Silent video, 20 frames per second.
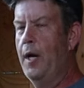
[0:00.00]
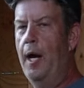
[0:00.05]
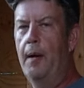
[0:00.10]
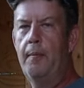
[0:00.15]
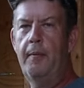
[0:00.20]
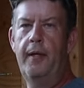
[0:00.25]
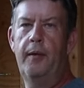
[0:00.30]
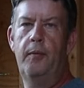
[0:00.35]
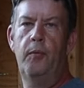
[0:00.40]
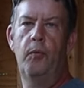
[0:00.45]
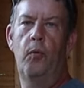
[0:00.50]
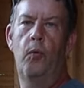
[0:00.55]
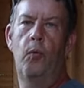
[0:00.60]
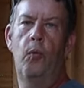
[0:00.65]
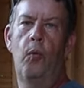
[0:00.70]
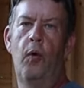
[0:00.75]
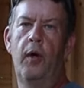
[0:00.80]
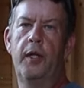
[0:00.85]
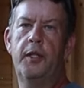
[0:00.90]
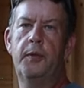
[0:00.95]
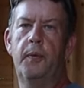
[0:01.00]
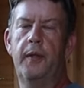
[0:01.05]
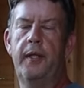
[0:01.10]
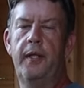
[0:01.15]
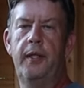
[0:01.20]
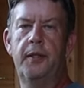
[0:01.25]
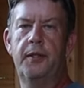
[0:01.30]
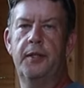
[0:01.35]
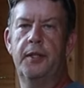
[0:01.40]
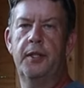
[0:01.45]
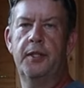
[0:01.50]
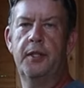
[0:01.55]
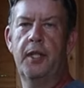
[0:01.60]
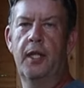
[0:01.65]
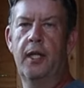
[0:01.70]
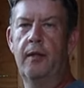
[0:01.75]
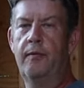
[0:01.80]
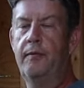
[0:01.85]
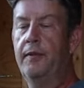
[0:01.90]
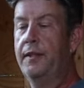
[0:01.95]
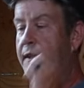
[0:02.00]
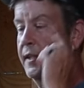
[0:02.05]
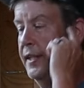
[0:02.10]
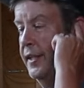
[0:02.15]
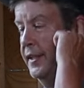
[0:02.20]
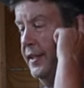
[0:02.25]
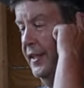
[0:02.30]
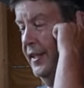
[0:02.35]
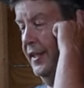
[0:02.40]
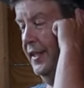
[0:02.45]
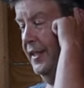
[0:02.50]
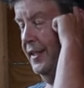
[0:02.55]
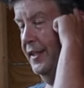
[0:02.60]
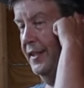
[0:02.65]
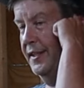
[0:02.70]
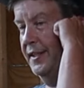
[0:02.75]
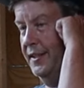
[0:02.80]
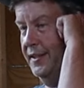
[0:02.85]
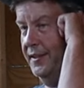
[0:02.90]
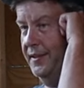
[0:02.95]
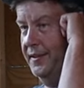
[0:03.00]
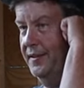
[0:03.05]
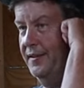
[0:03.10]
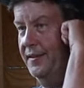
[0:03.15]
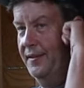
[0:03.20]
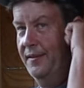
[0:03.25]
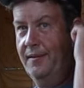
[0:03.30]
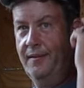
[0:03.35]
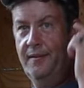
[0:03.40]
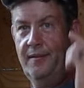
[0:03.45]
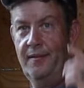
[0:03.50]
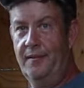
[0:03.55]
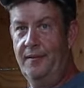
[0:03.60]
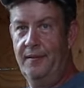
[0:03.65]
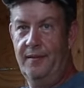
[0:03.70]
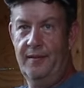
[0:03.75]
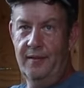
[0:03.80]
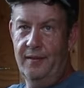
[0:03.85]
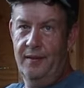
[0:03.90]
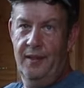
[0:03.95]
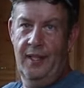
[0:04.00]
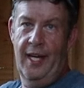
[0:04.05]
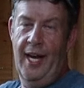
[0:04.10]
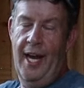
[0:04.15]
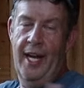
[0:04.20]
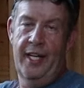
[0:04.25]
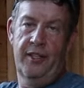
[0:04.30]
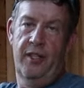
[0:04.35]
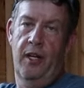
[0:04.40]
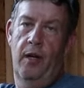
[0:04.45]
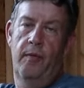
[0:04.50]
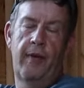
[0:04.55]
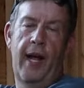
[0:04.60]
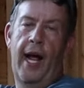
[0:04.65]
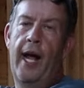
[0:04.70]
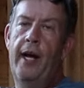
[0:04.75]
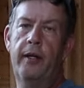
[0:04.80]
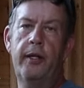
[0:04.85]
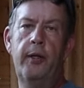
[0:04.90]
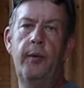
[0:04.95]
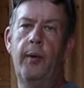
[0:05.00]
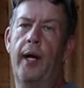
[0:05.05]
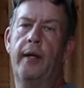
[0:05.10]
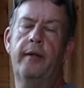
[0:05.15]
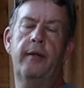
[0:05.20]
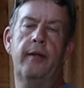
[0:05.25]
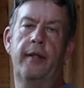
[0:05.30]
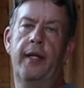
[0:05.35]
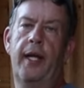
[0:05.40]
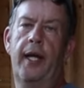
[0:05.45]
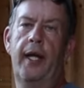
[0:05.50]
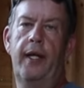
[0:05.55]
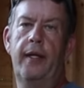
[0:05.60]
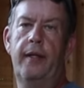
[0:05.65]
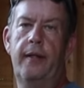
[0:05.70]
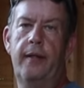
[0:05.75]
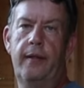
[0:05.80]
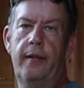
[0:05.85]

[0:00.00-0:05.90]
I mean, once we use the service, that's it. It's, it has no value after that.